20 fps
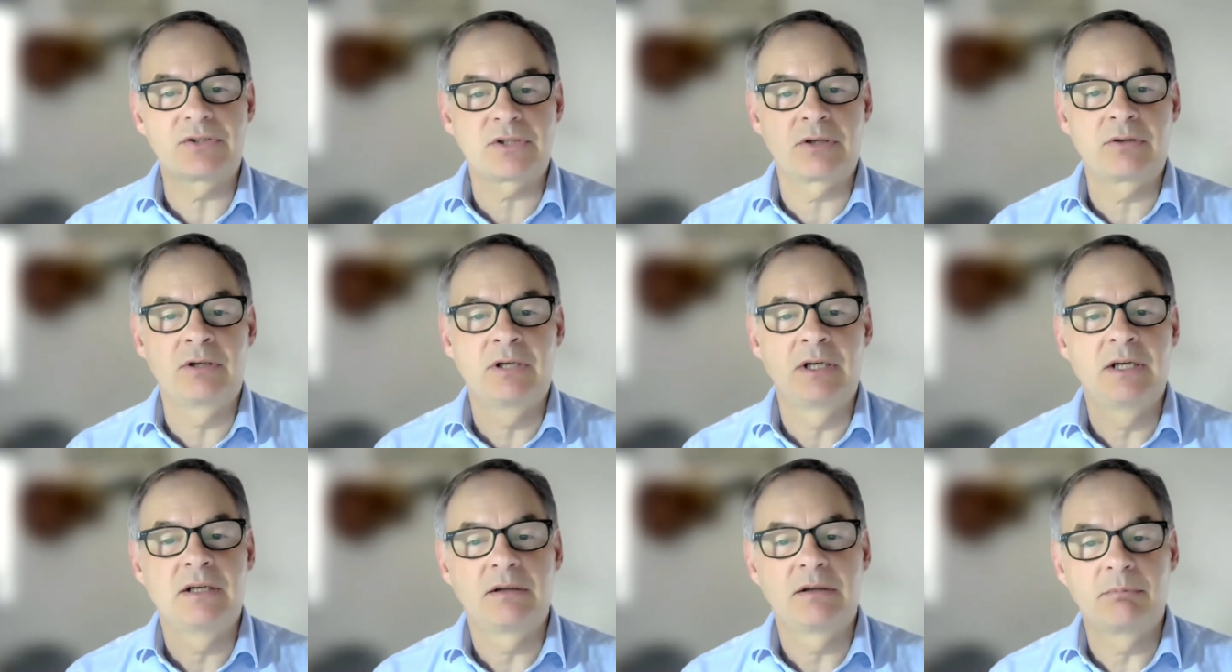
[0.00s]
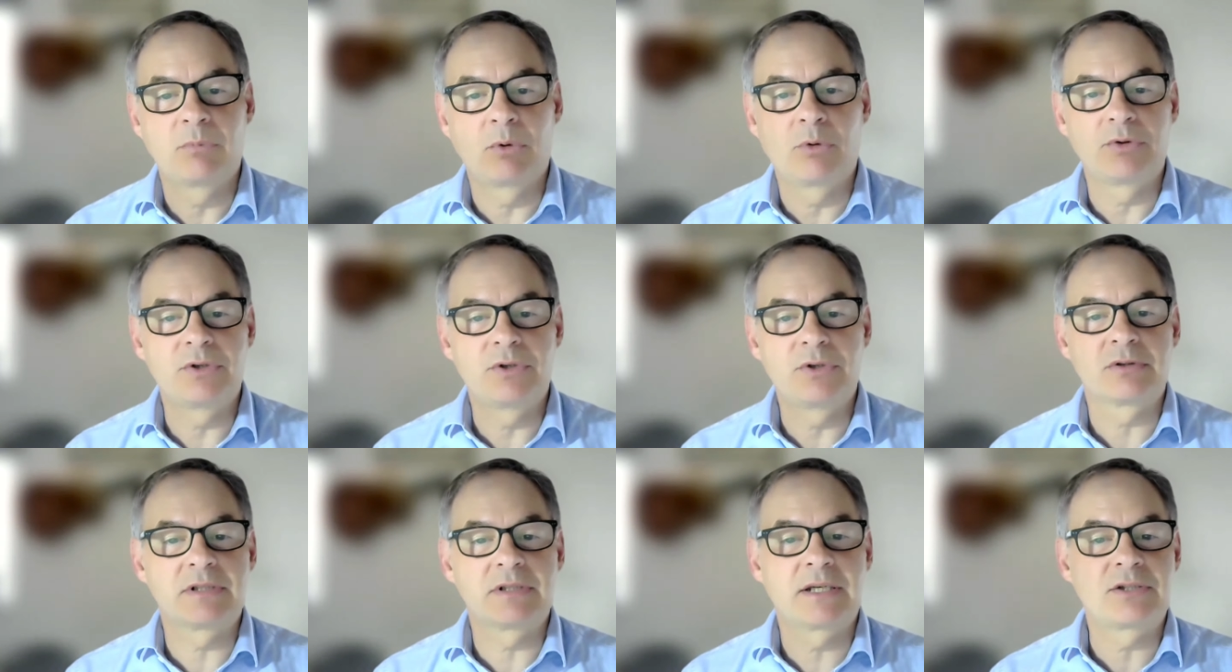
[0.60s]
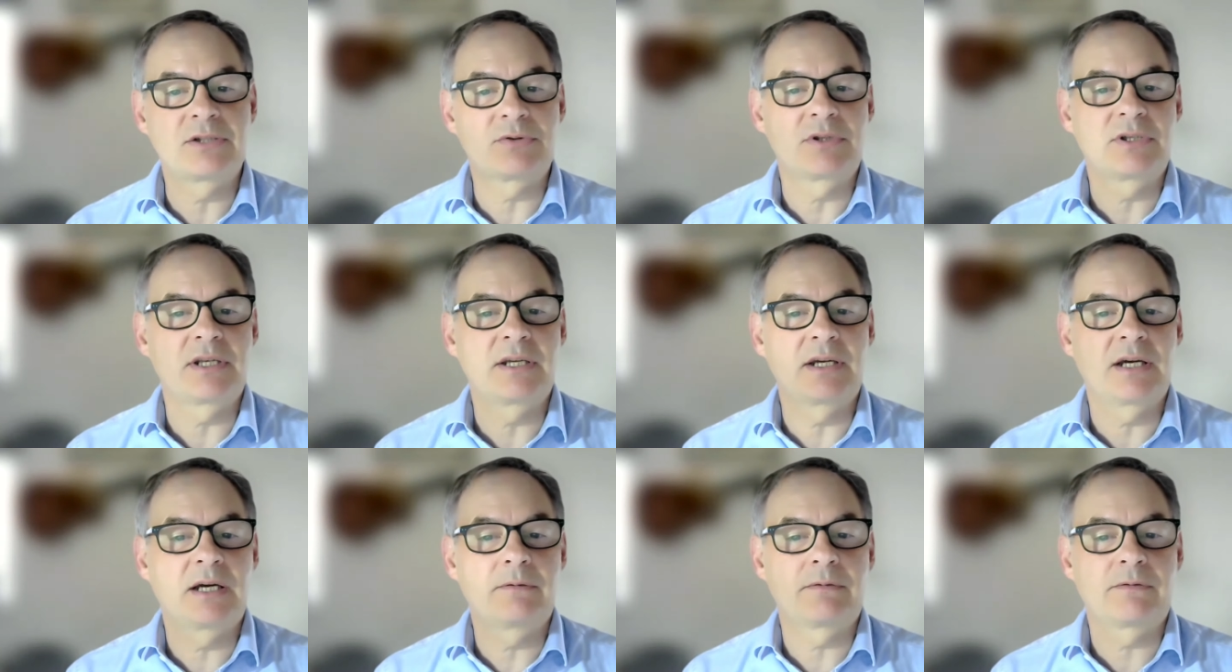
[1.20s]
So more news later in the
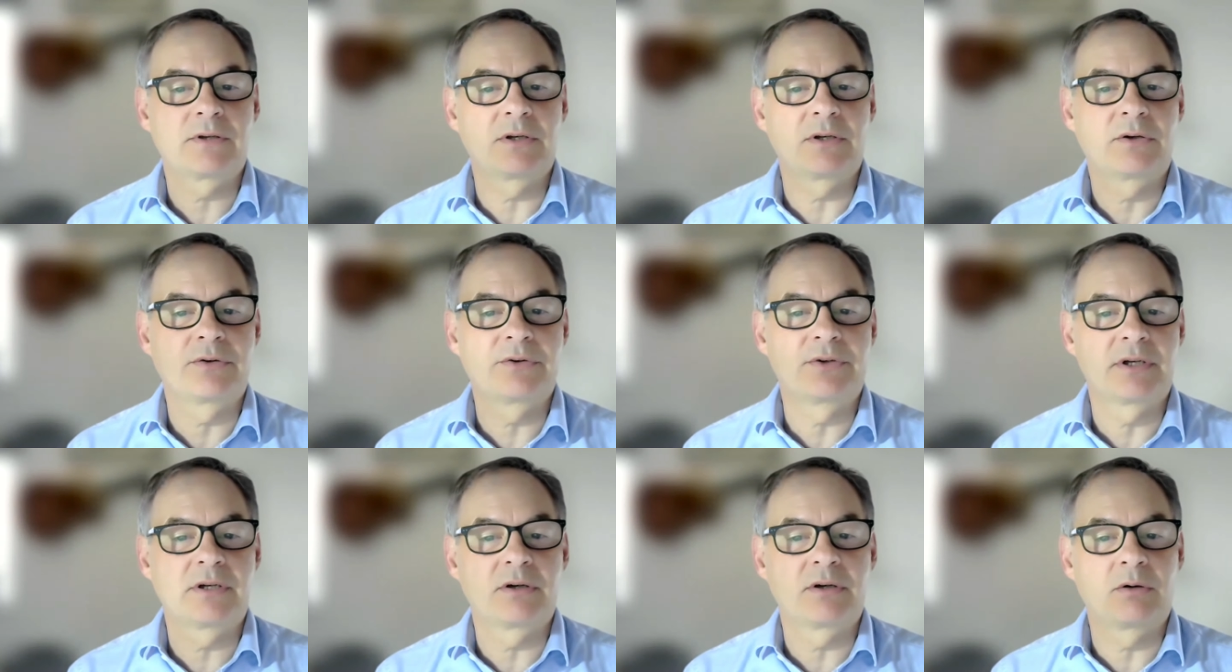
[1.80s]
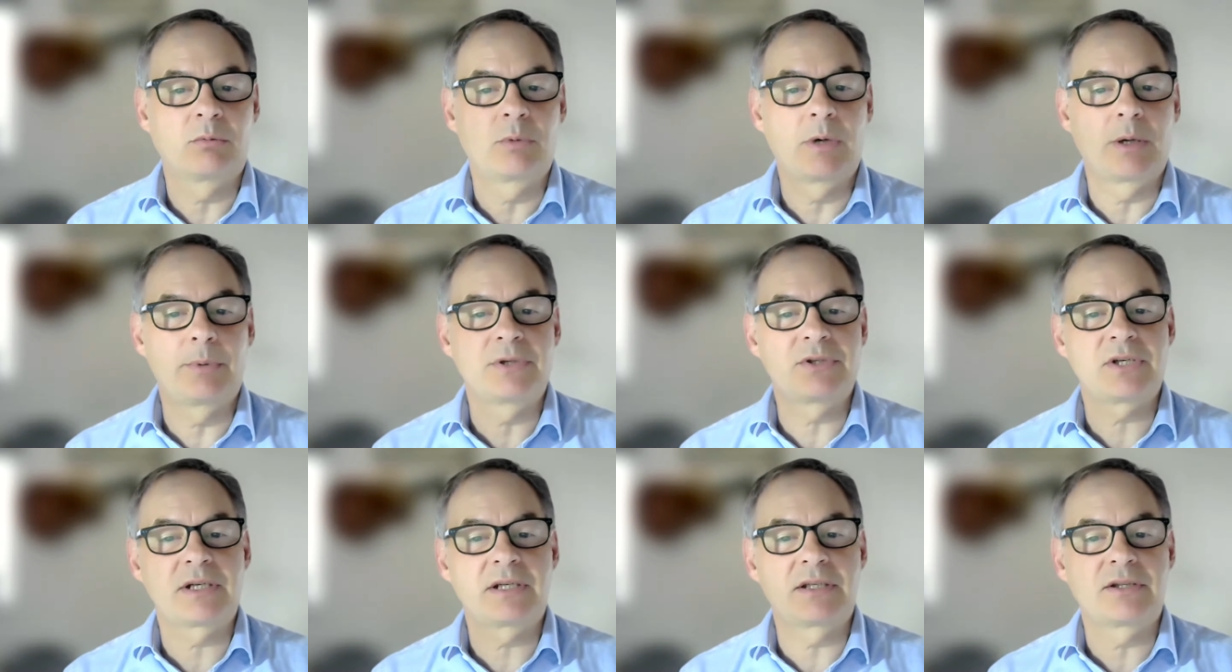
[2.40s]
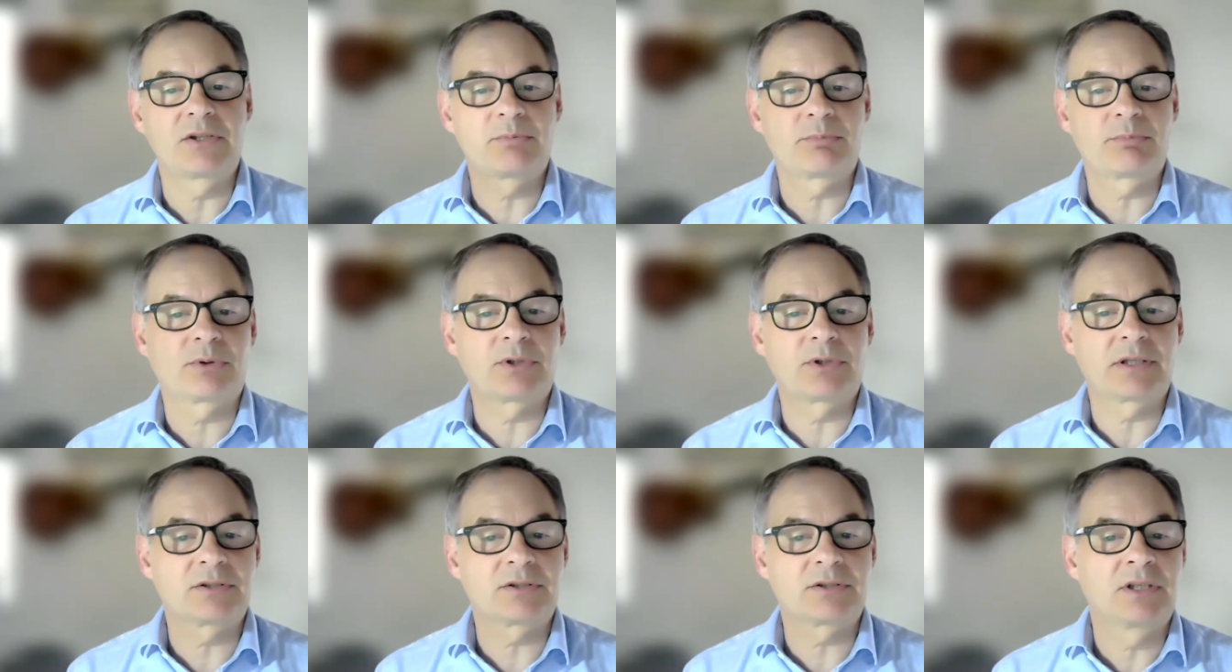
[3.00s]
year, hopefully on uh, on where we're taking this
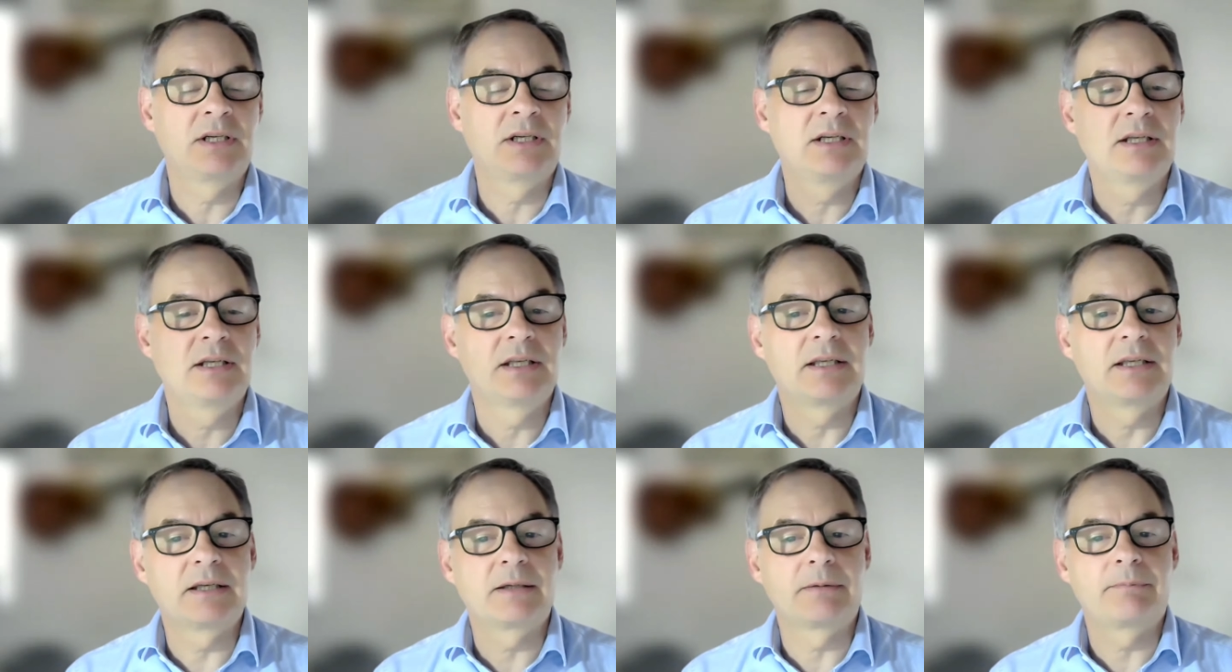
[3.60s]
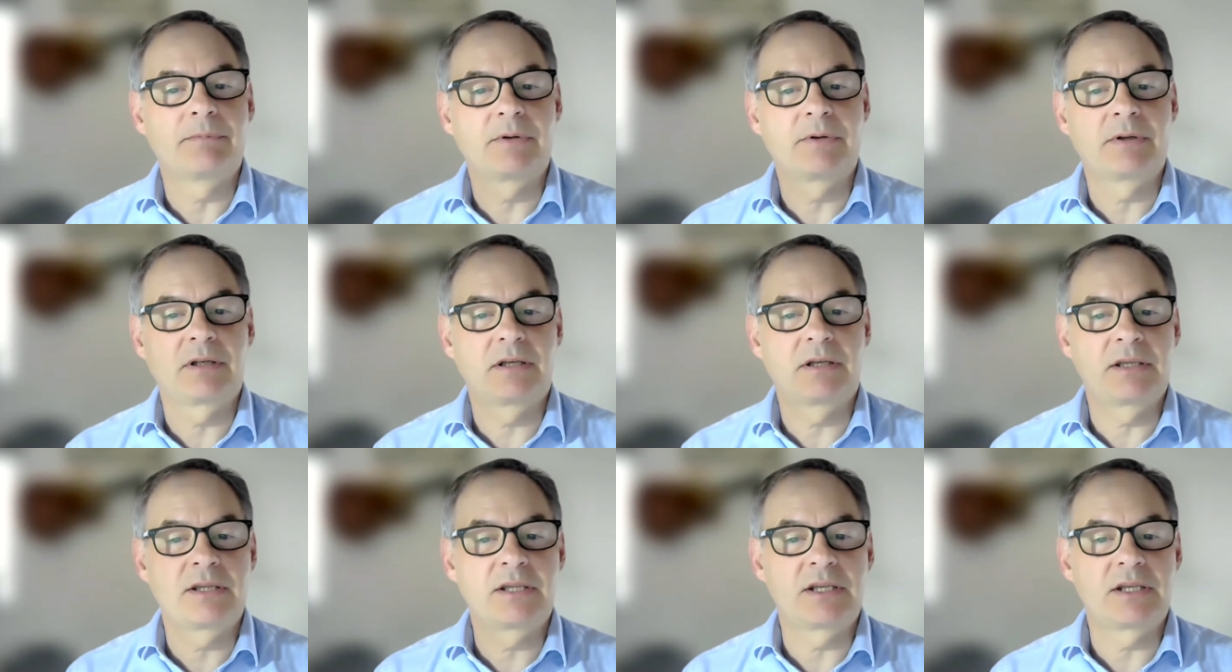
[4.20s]
product um, uh, in the